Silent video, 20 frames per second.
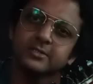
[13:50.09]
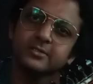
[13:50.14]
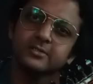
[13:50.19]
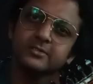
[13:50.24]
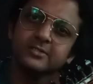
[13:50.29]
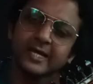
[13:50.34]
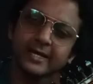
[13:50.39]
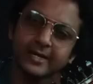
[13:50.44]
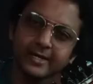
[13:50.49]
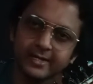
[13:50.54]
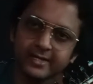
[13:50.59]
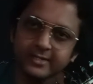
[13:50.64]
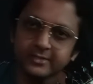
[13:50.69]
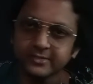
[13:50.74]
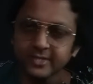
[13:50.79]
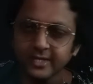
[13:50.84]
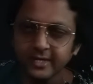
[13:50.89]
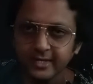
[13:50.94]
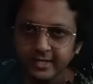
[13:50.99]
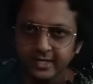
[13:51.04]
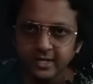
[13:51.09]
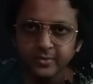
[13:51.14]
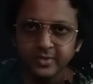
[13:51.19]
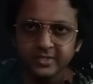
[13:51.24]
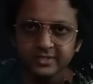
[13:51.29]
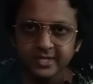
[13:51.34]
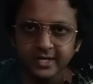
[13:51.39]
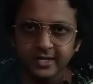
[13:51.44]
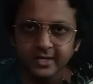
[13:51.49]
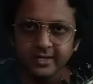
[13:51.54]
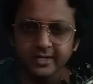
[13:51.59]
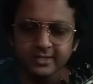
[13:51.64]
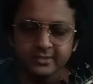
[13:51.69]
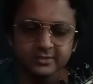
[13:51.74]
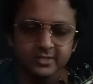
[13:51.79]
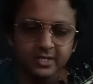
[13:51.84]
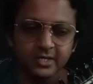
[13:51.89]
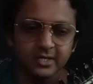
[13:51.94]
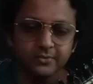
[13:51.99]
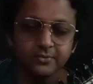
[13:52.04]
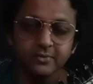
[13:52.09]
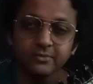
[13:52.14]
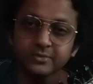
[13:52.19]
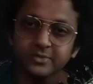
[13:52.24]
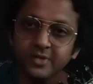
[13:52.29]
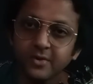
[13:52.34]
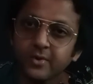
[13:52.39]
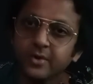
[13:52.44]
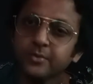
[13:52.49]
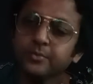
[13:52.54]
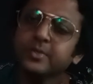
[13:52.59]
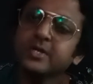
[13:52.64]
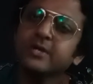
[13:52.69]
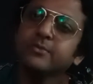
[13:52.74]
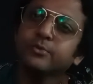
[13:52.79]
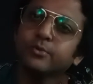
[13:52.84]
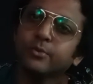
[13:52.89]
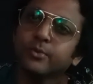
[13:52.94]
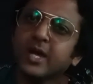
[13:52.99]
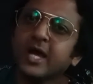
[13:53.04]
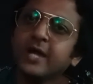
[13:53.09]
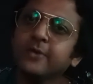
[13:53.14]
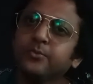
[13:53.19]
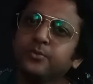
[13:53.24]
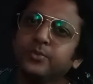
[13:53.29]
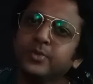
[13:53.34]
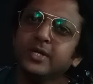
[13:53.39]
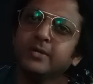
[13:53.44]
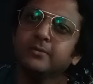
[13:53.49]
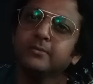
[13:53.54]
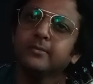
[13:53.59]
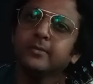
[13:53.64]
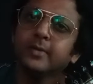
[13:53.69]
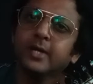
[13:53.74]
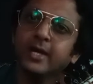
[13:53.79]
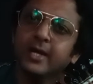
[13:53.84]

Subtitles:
Saturday and Sunday, coming Saturday and Sunday, from 7 p.m. to 9 p.m.